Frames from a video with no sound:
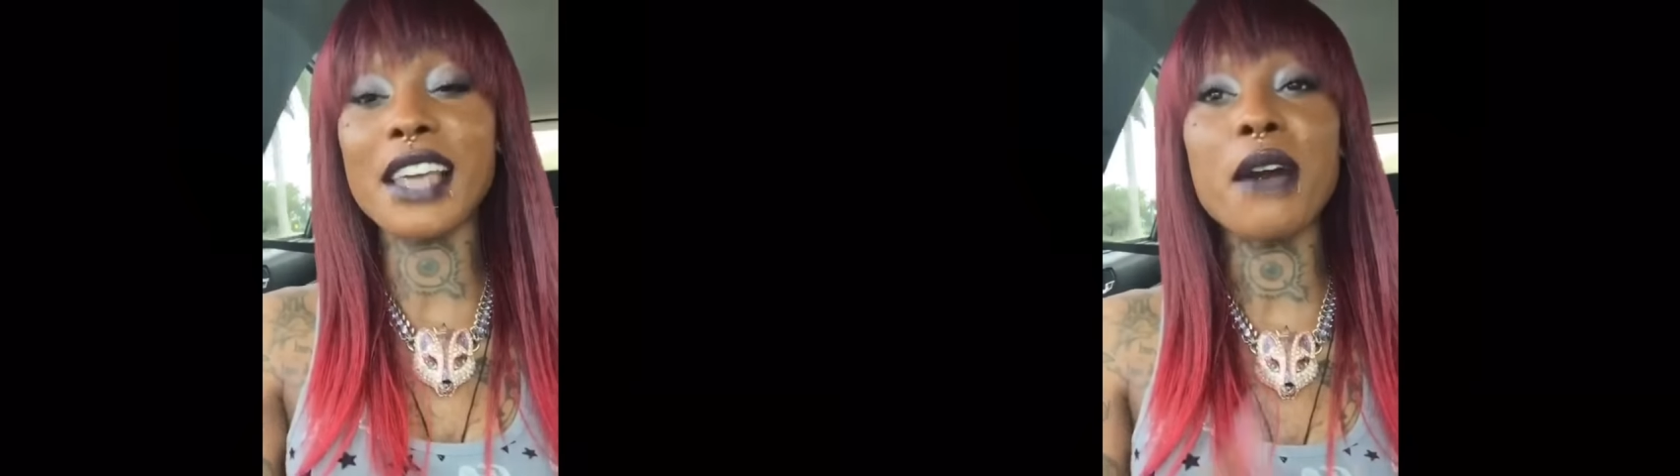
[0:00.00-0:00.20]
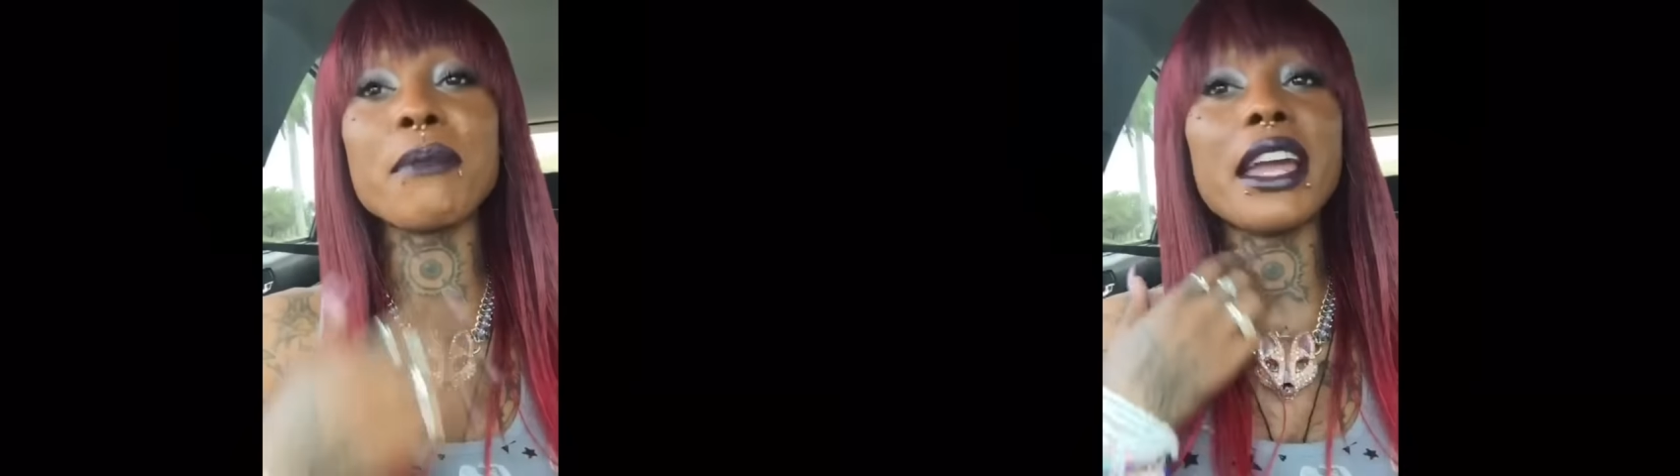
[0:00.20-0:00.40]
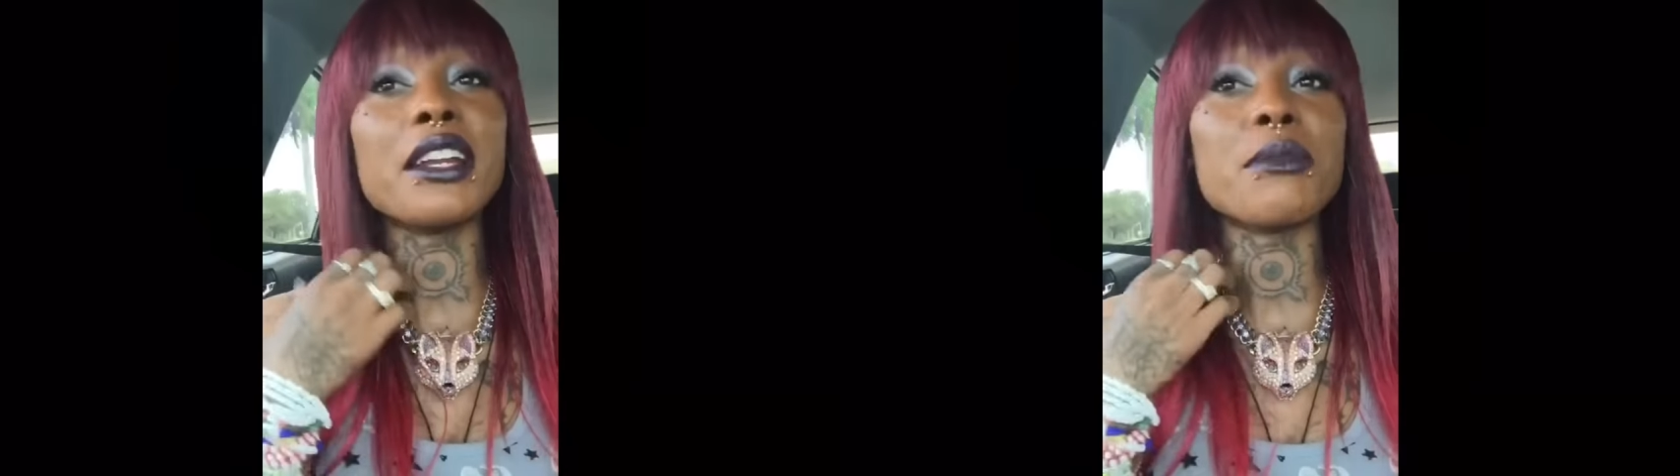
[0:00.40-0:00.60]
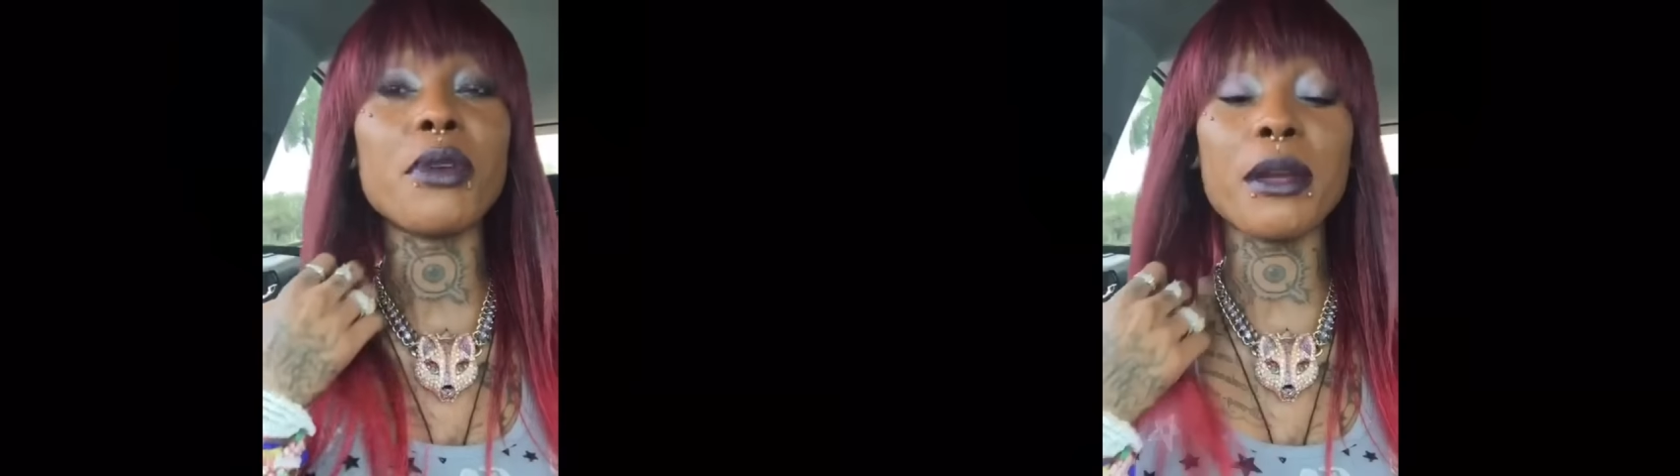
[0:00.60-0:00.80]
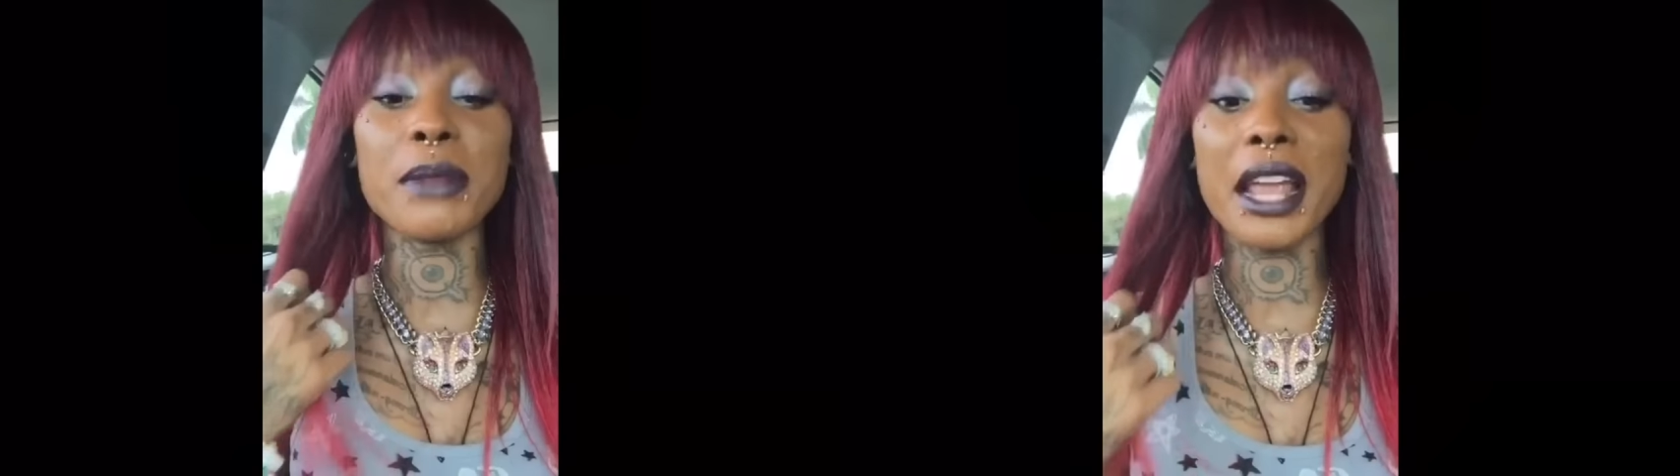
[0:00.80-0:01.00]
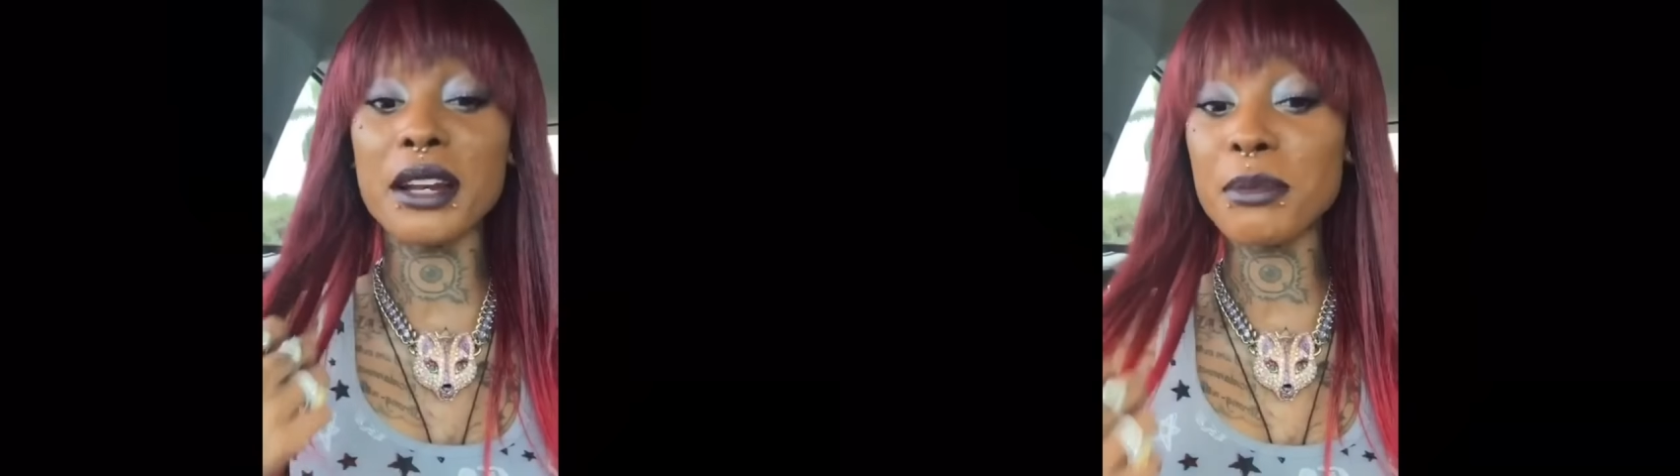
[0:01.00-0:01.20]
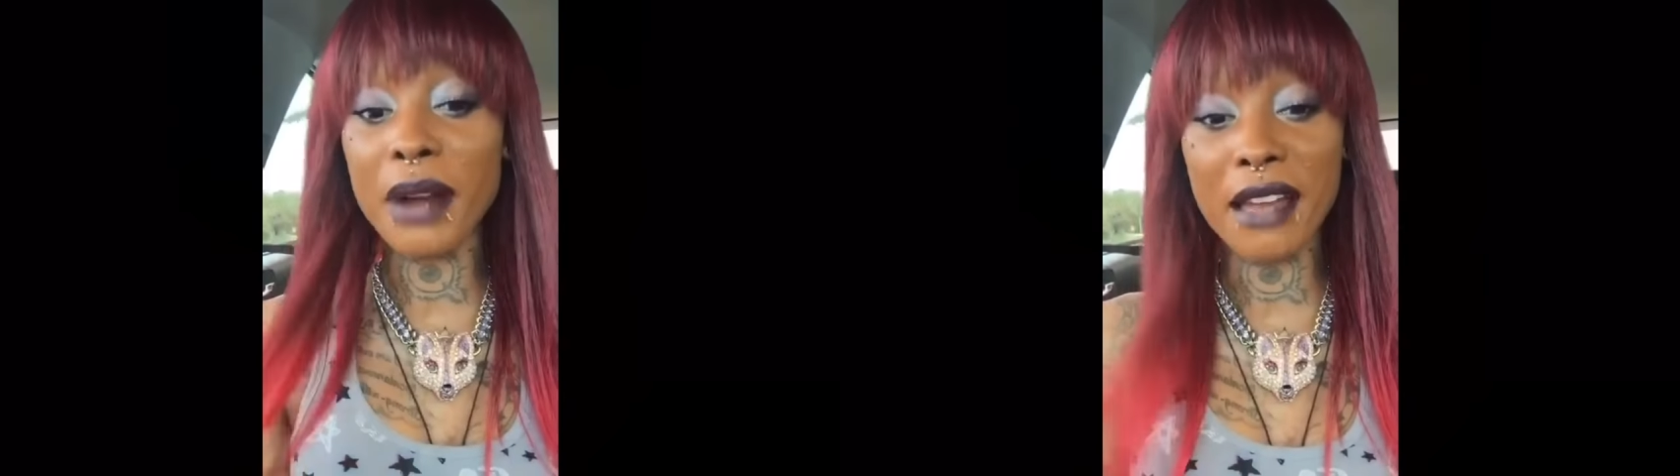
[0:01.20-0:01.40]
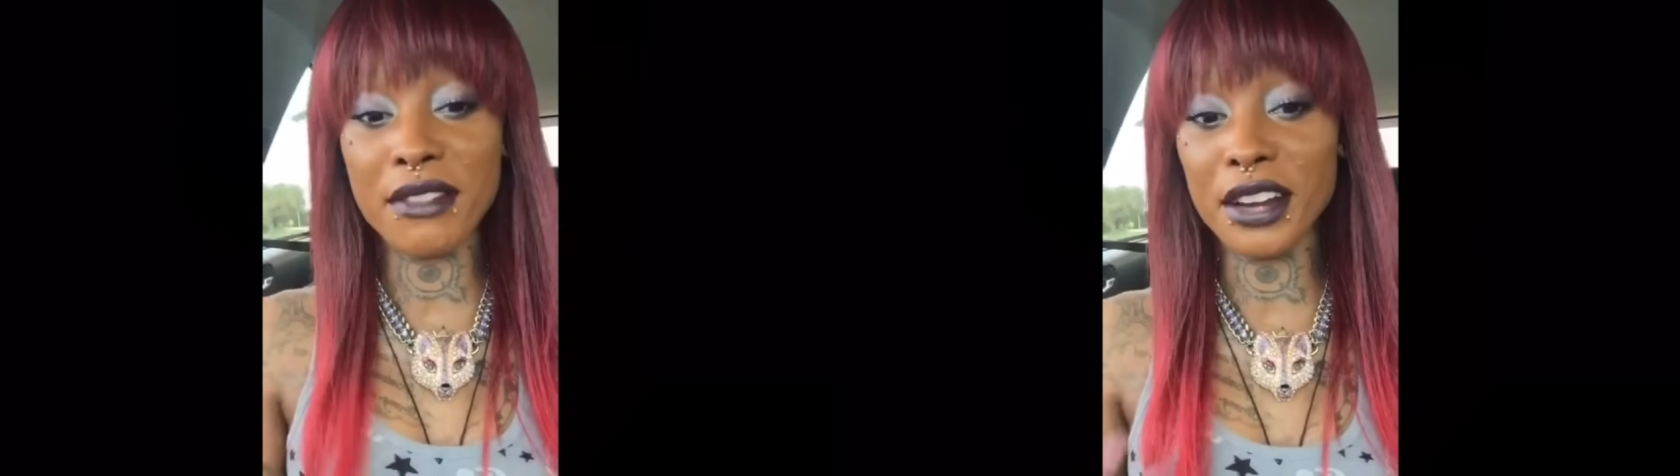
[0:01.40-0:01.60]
I made an appointment at a private